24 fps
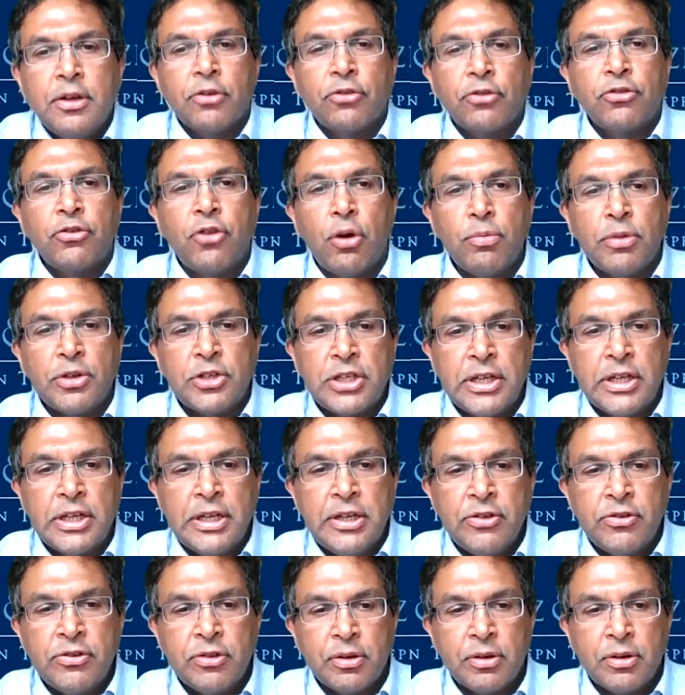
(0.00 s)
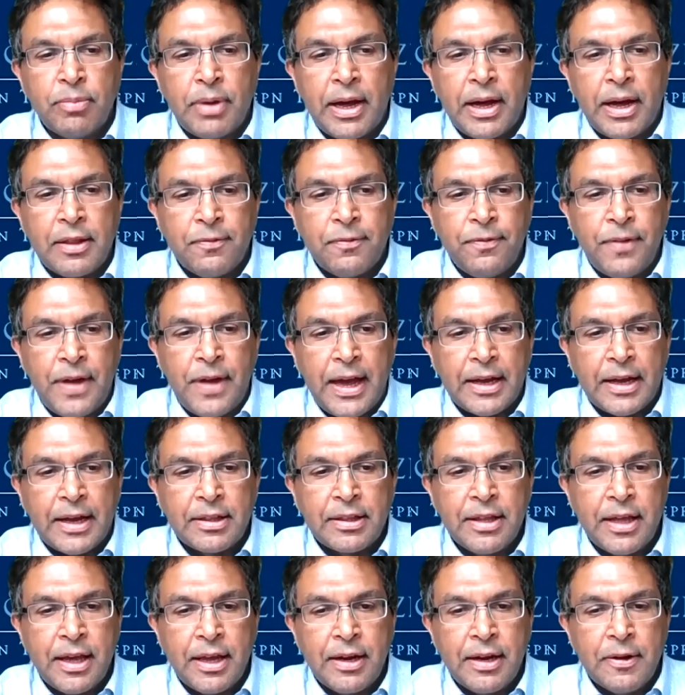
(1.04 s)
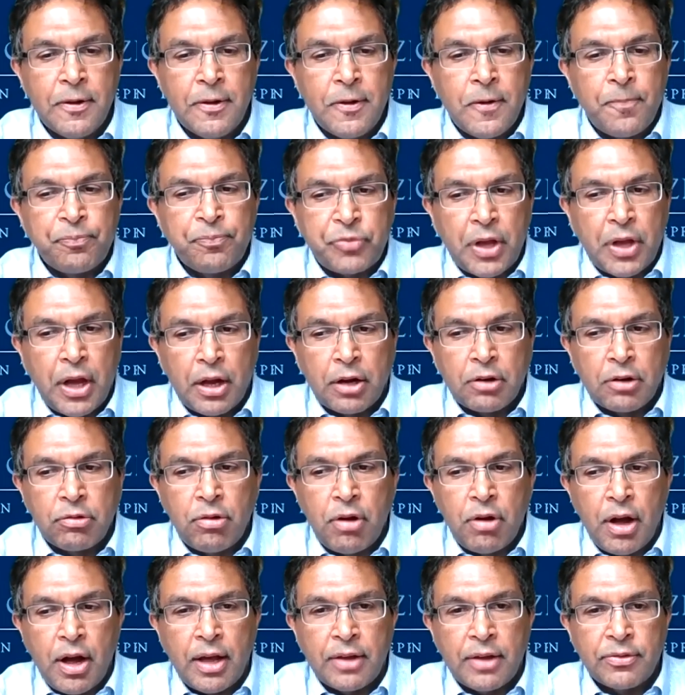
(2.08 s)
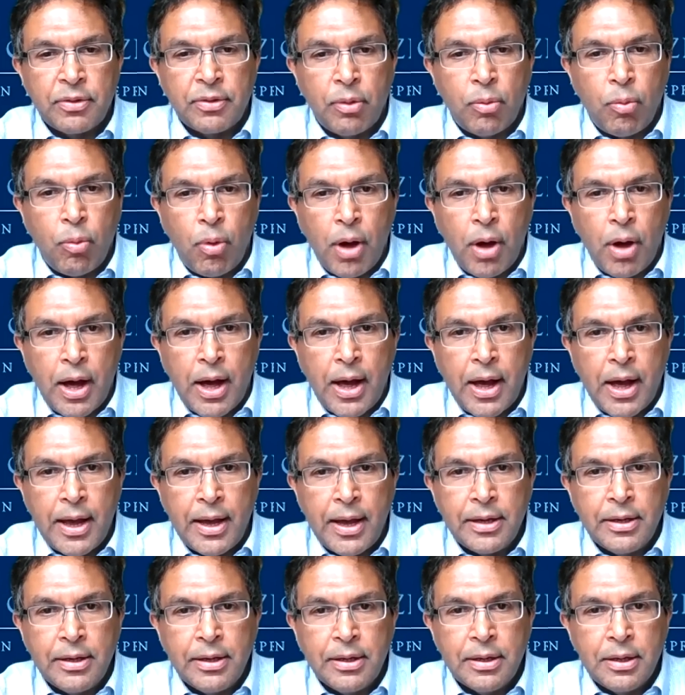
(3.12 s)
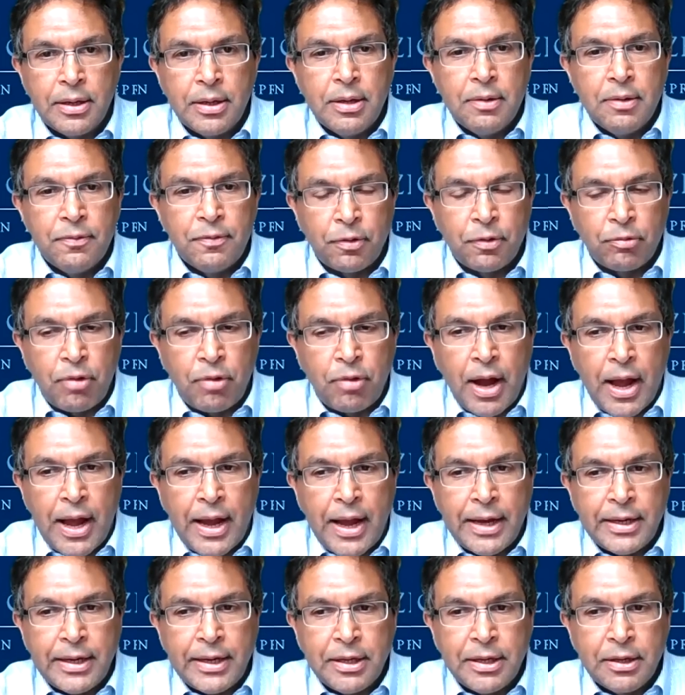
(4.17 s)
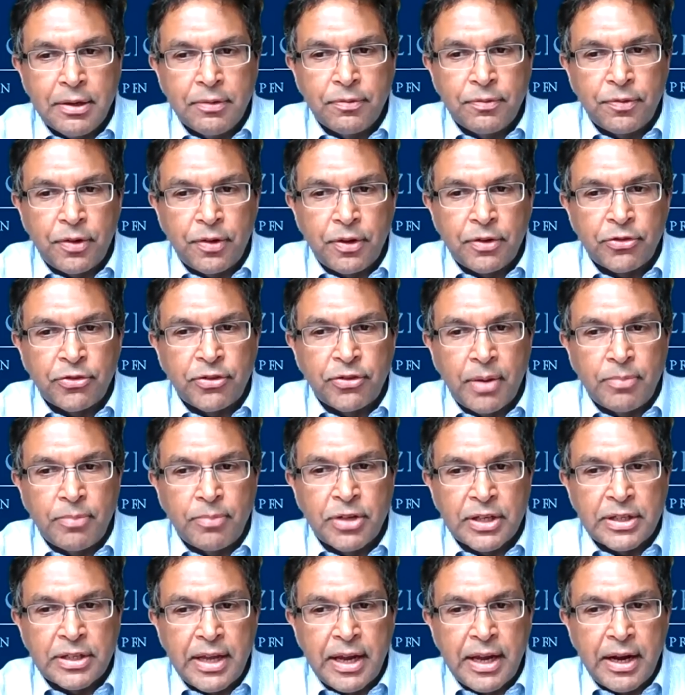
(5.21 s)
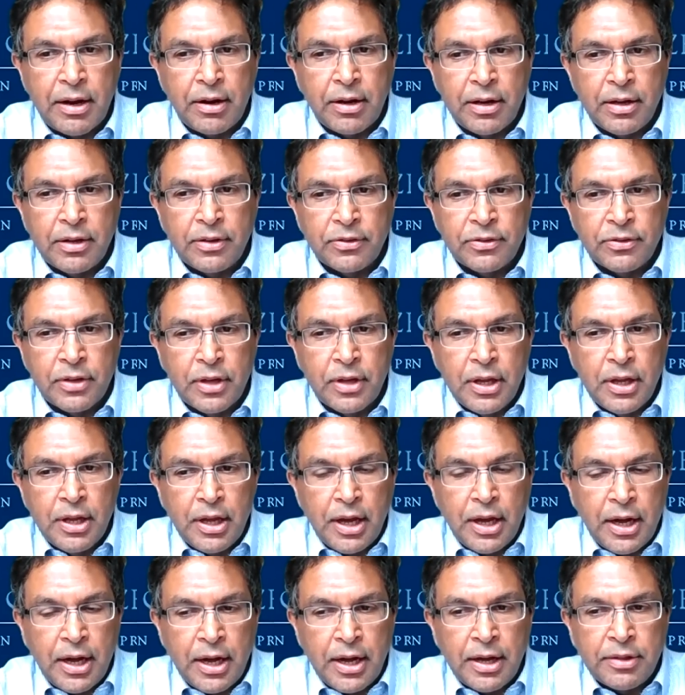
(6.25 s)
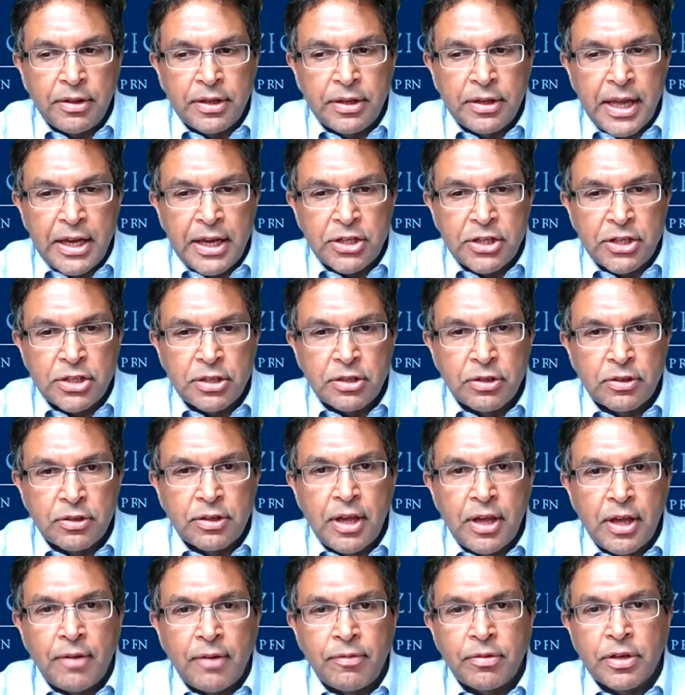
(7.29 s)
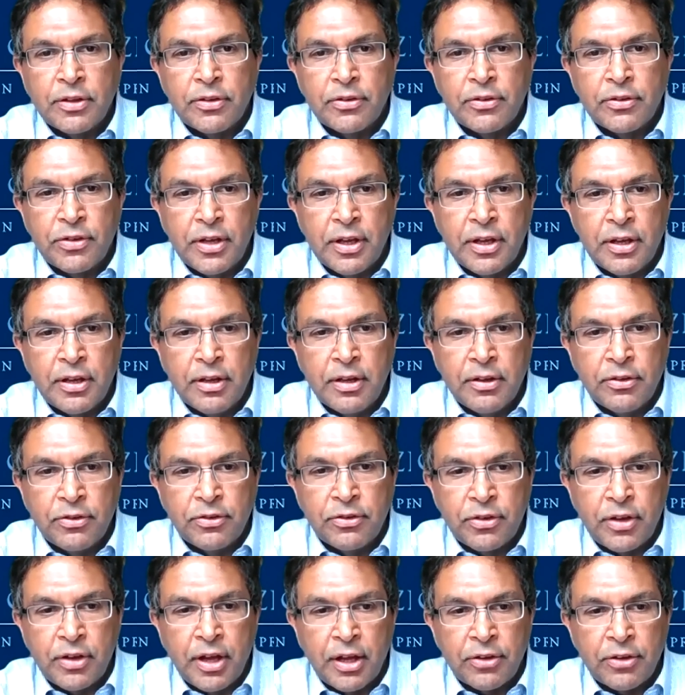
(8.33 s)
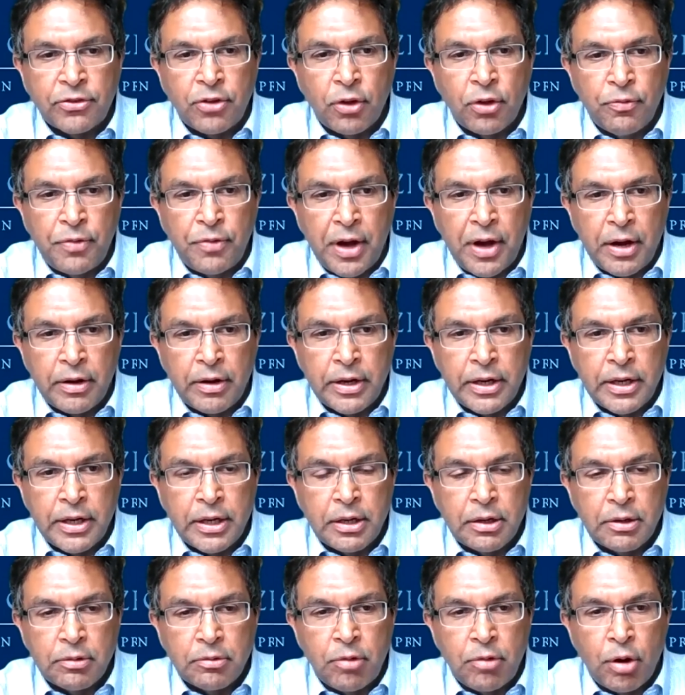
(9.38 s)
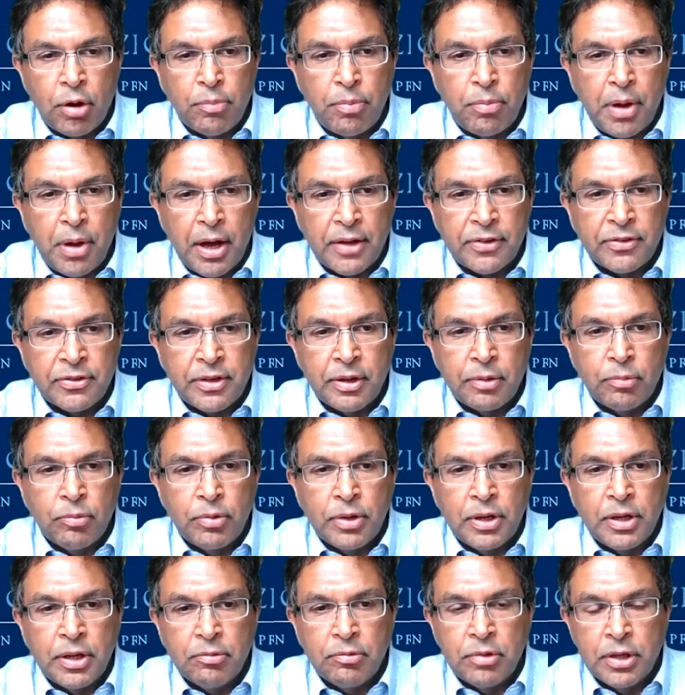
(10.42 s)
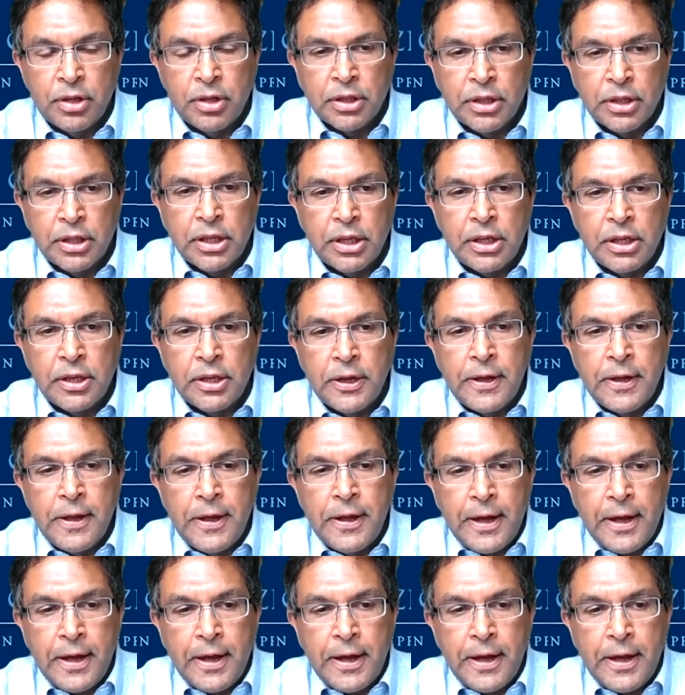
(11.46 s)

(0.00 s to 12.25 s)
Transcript: so much easier by the fact that across a wide variety of subject areas, the nation's governance is so very robust, and we really